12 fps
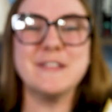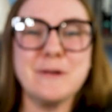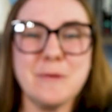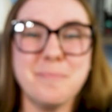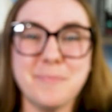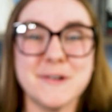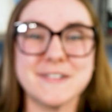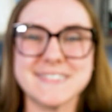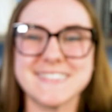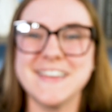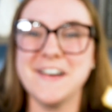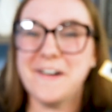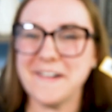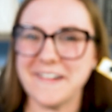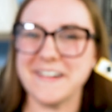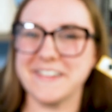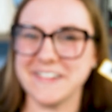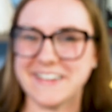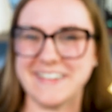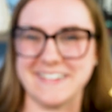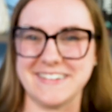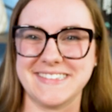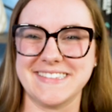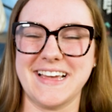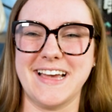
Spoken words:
Little books on your ears.